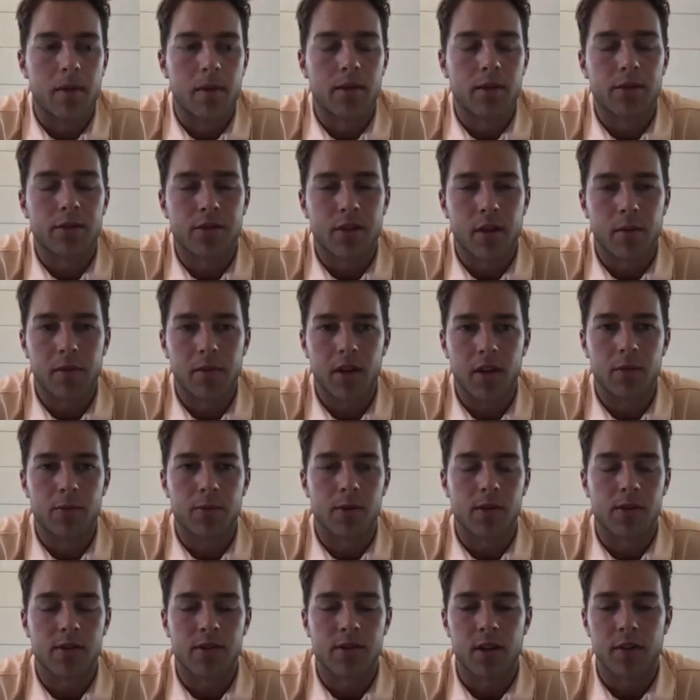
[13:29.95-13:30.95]
Is there something
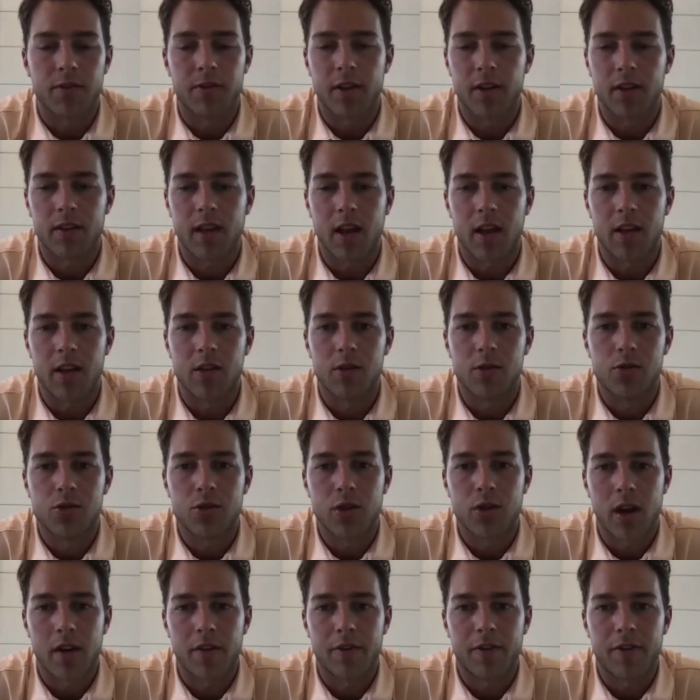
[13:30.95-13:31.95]
specific that you
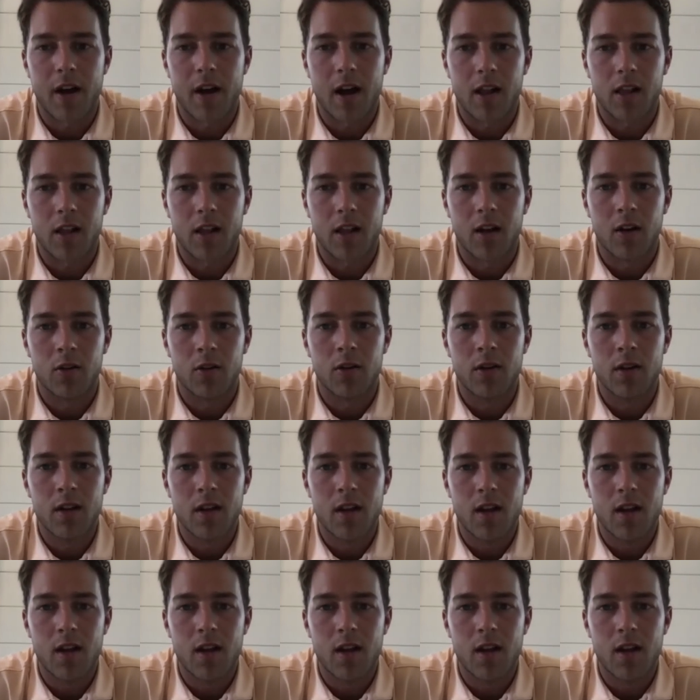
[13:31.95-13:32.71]
try to follow?